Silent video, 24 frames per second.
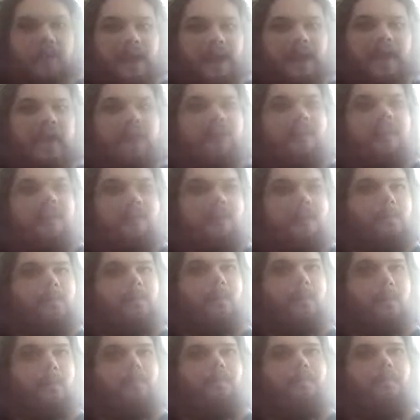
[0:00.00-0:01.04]
Make it even
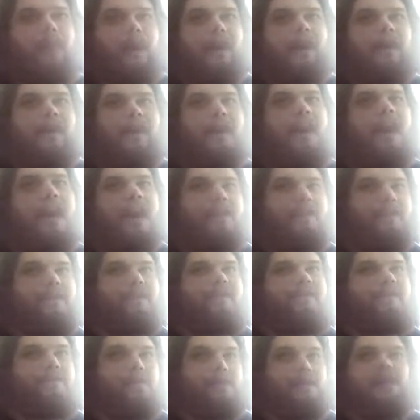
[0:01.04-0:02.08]
more fucking
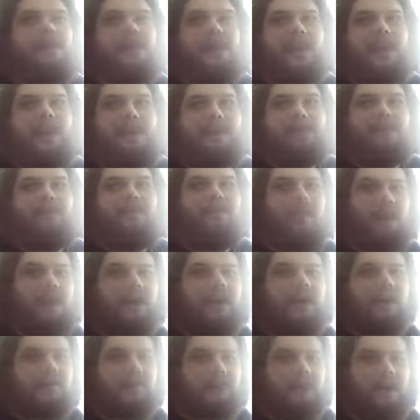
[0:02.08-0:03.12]
obvious where you hid your
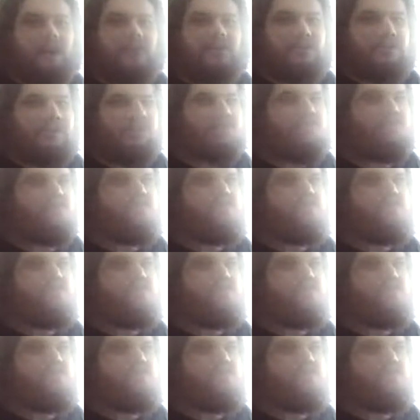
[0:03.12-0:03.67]
fucking treasure,